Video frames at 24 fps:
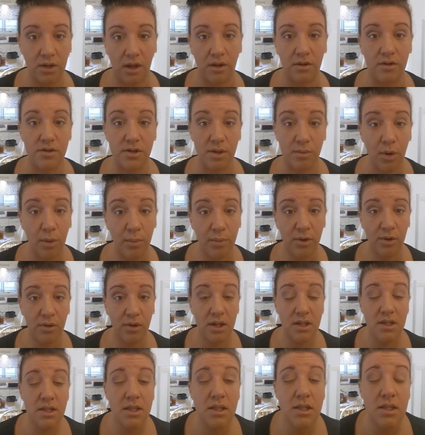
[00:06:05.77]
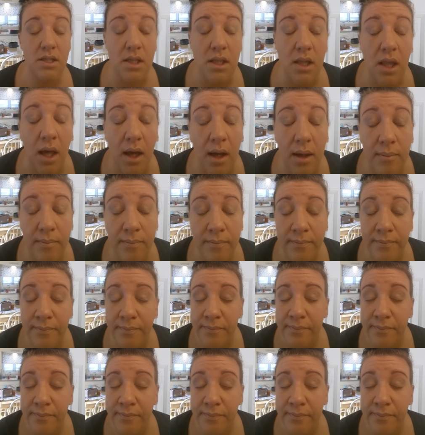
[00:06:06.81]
colors. I'm hoping you guys can see that.